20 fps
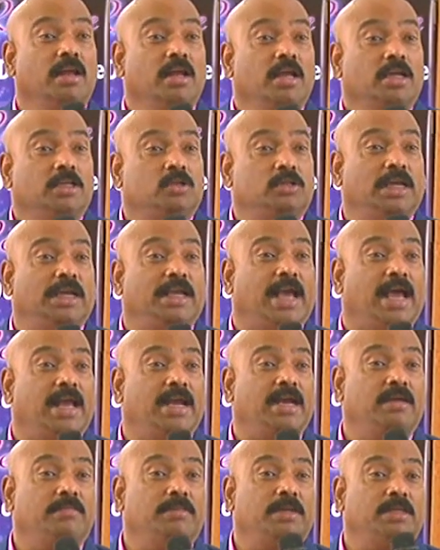So they carried
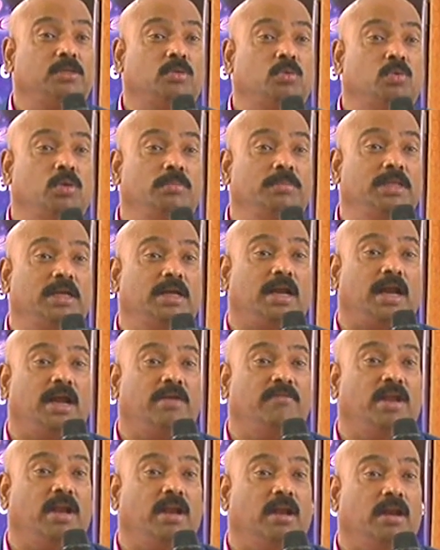him and threw him in the dry
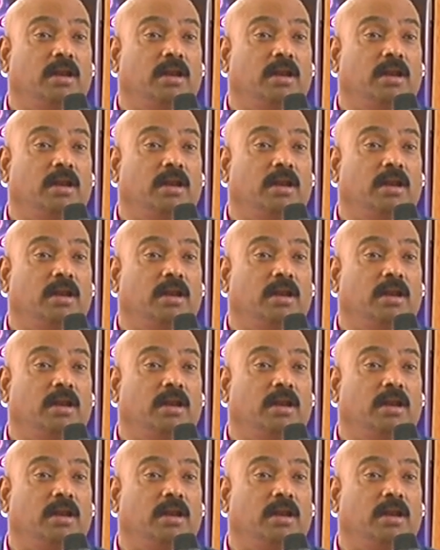well.